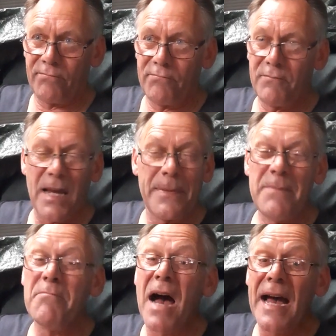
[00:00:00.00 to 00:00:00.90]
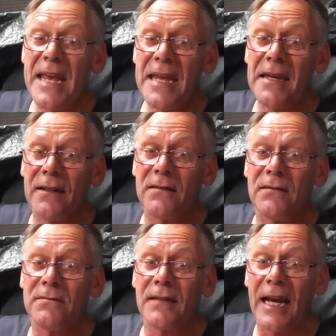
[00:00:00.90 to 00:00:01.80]
maybe May,
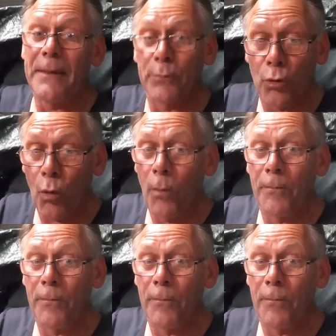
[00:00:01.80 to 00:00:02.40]
April,